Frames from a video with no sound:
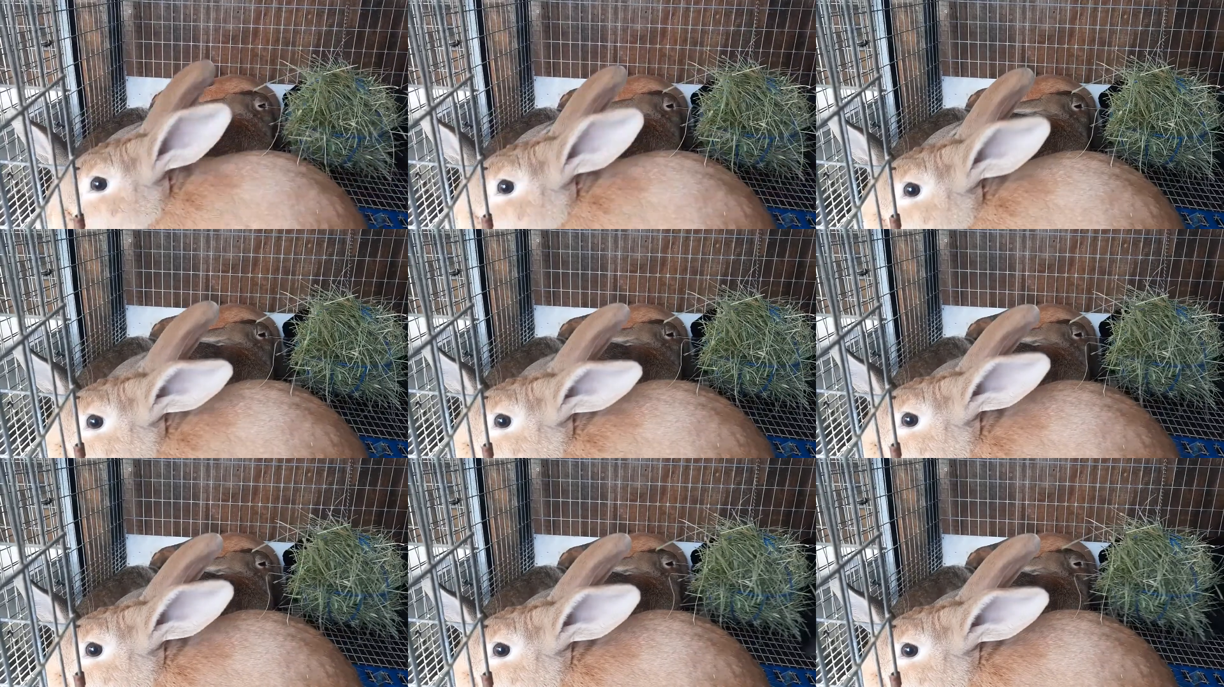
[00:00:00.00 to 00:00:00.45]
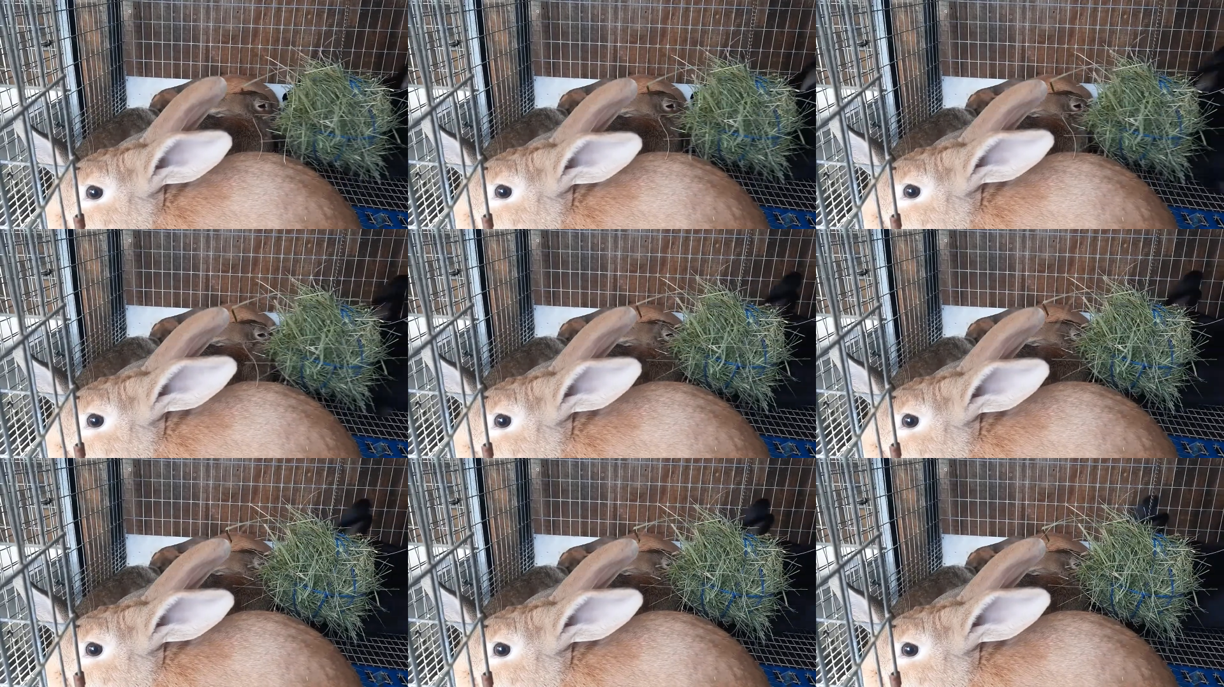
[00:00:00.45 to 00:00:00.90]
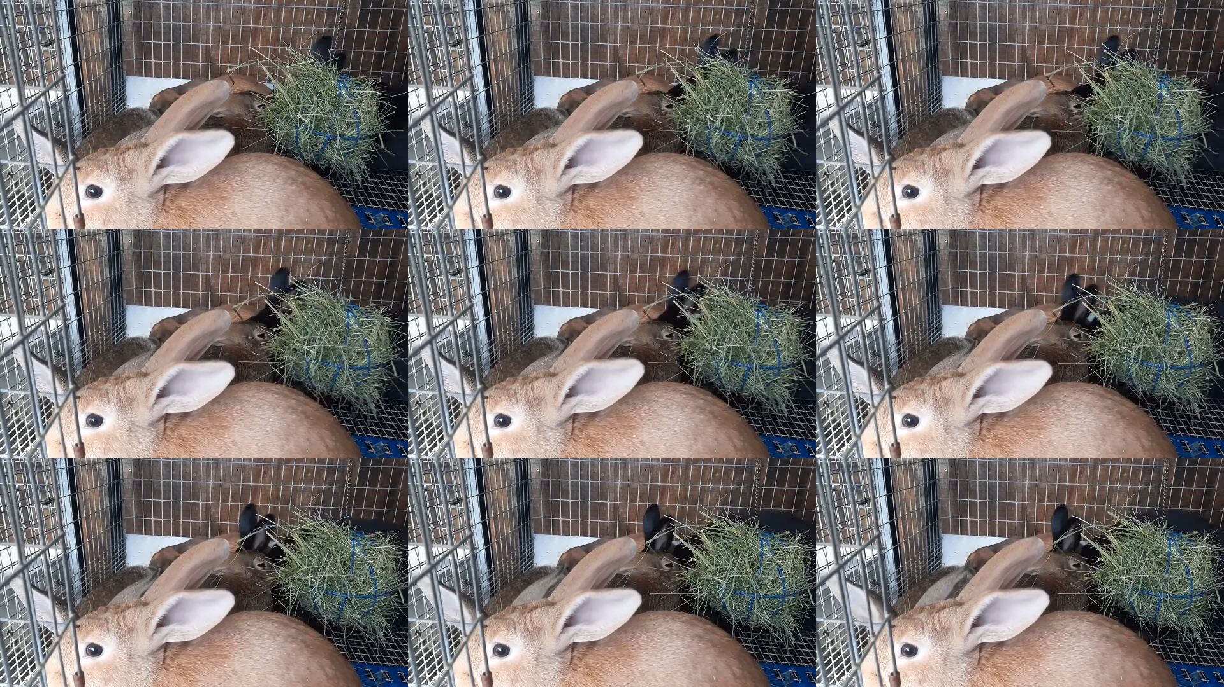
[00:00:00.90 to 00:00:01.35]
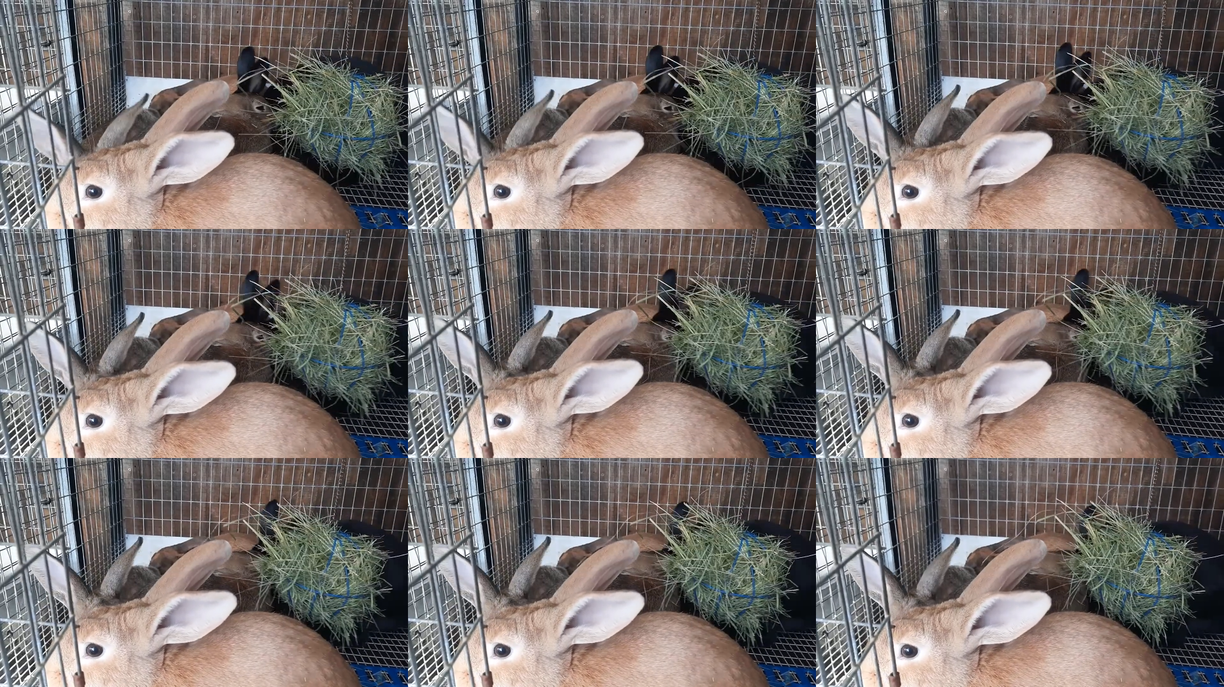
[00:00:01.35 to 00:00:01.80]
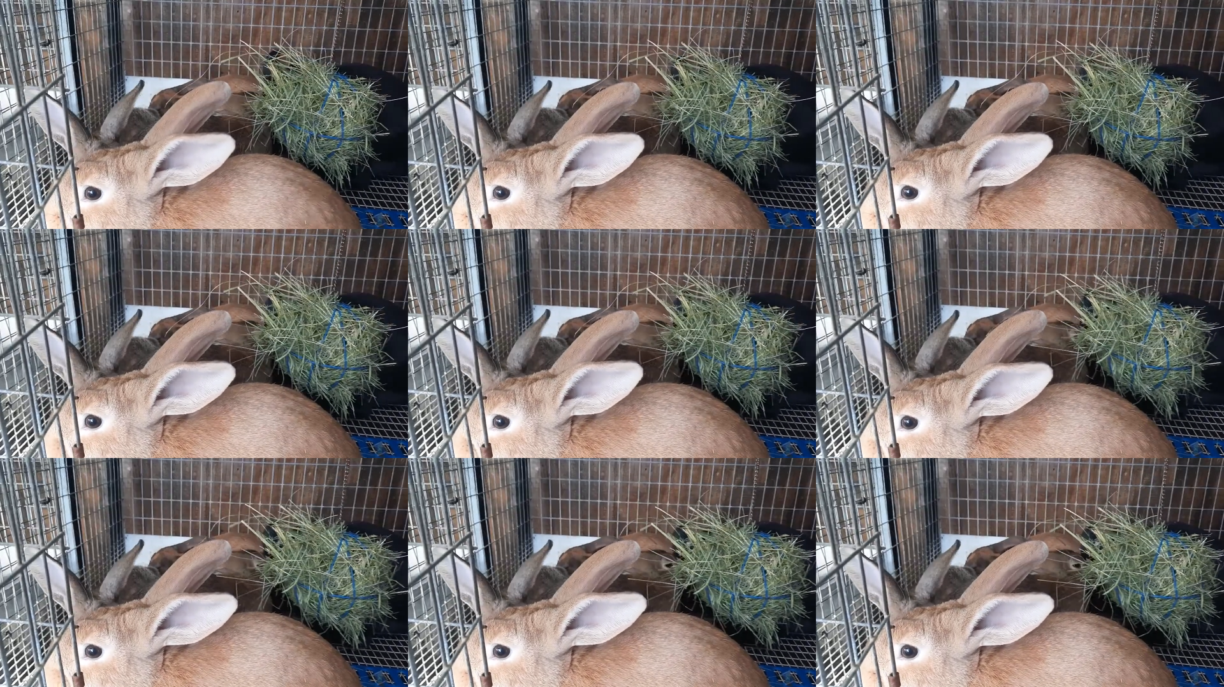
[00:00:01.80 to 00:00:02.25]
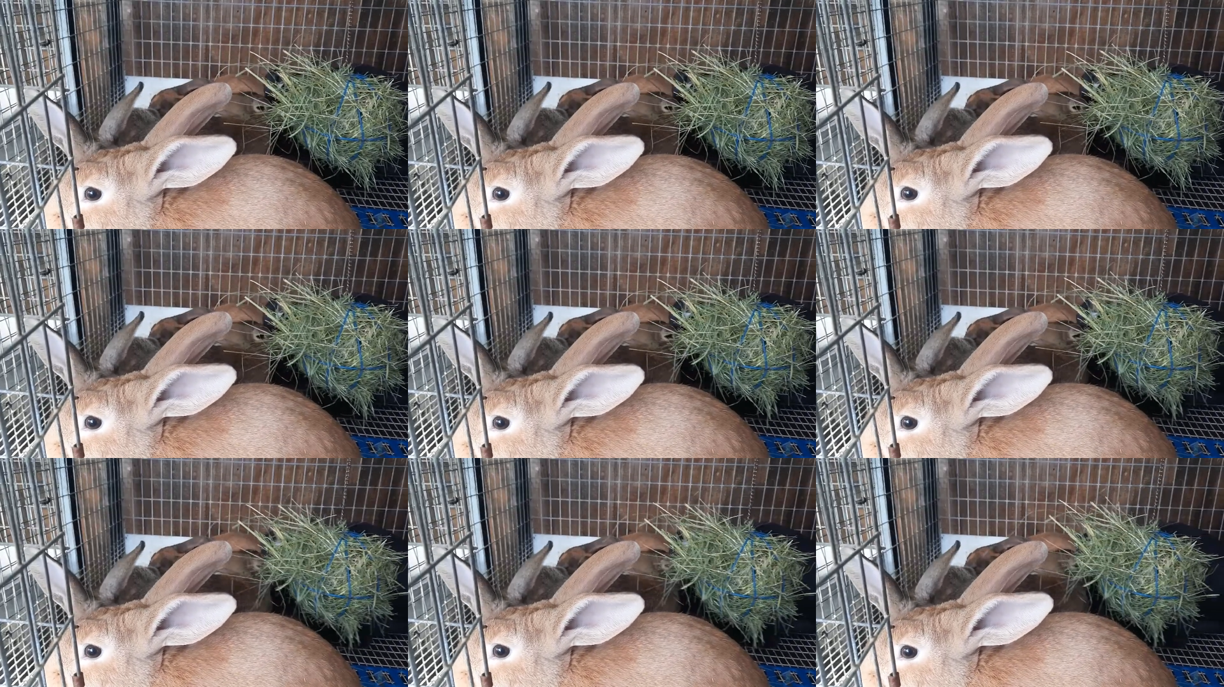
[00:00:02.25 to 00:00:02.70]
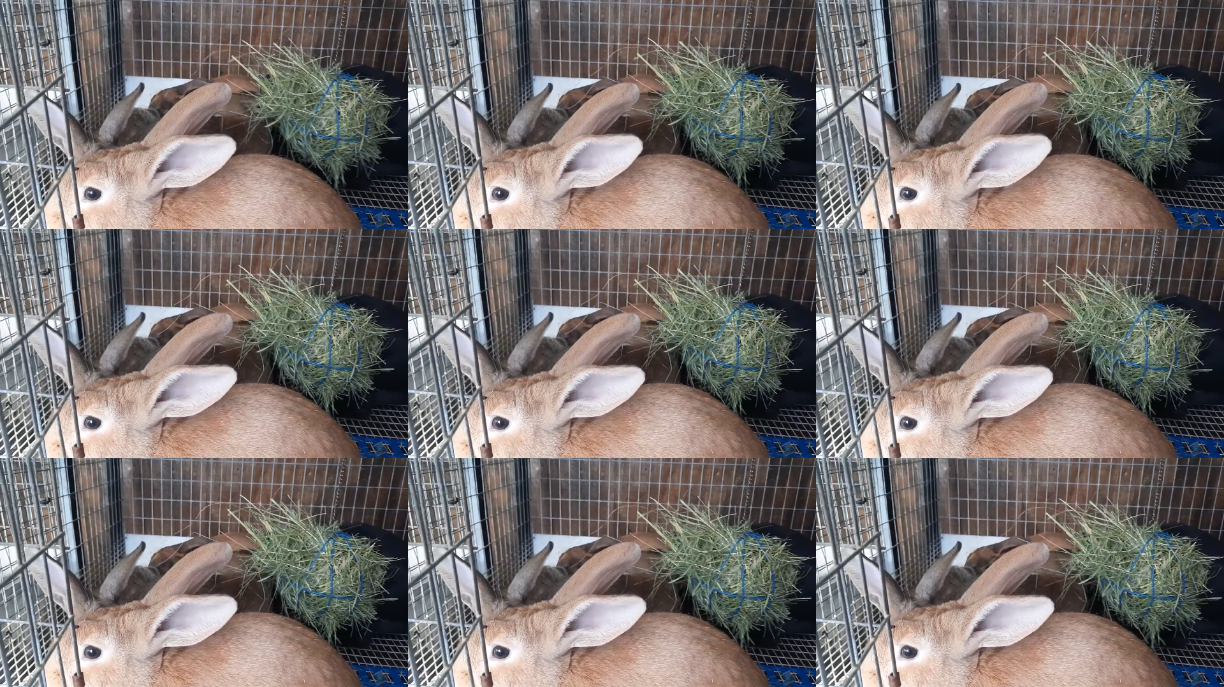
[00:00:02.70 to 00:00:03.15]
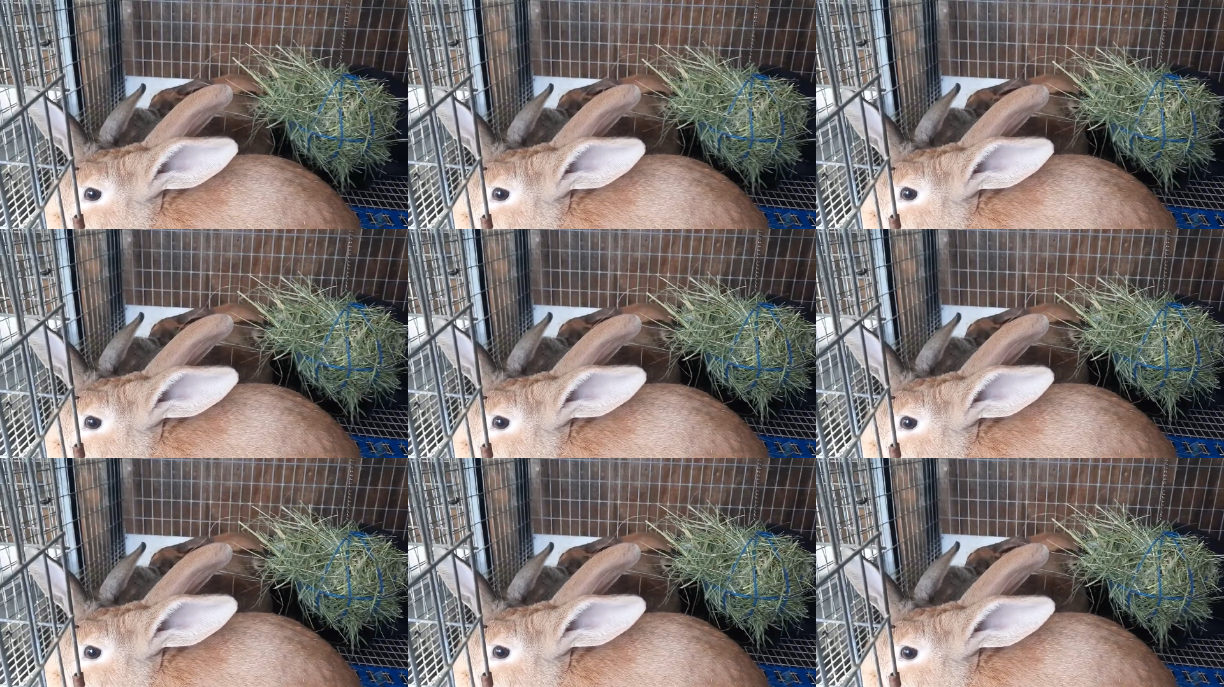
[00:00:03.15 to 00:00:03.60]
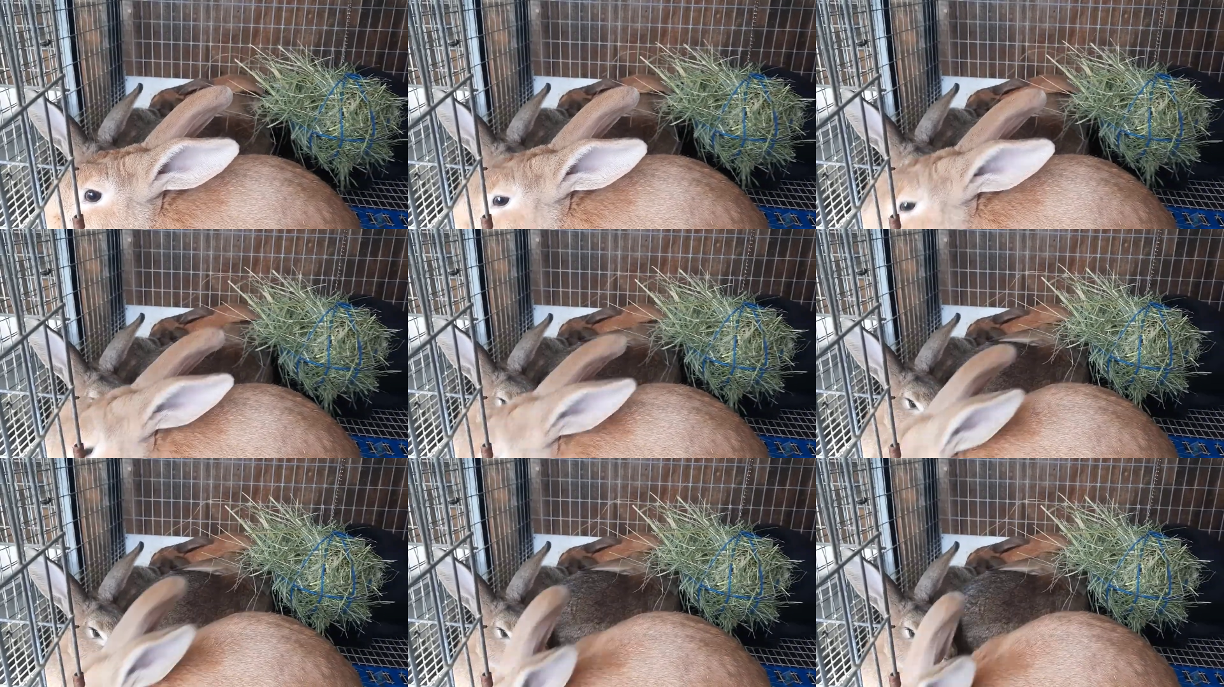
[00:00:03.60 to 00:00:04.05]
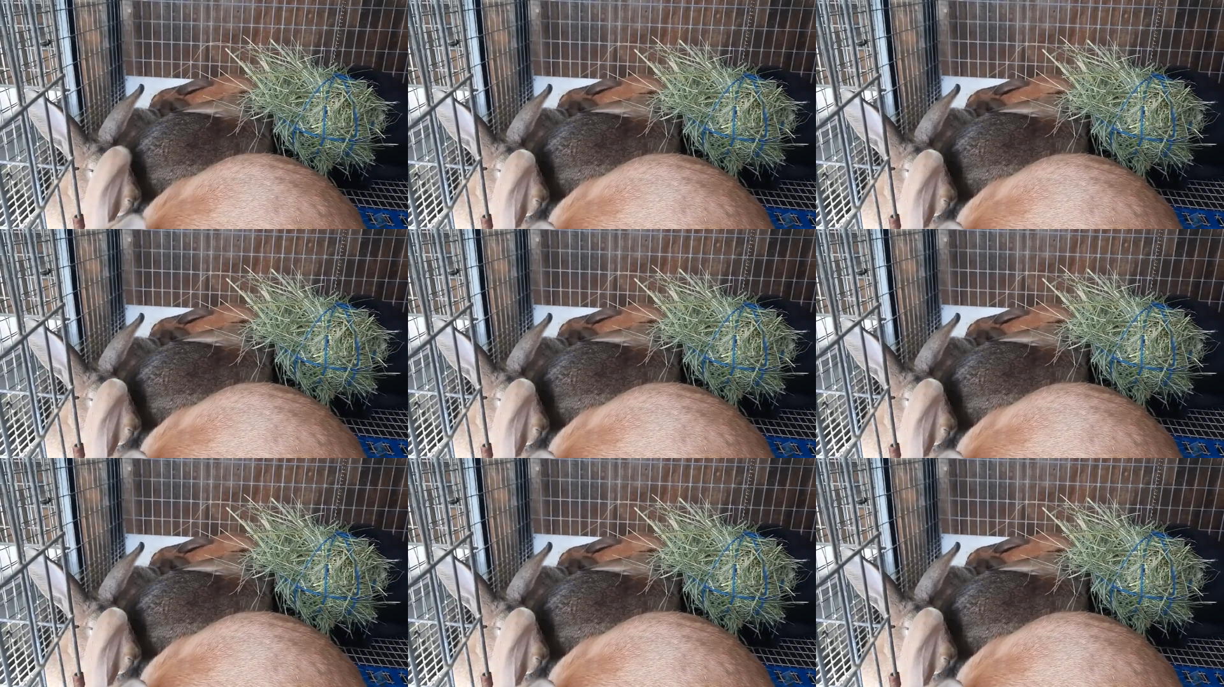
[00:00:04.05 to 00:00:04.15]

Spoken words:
Nobody's mouth can be seen.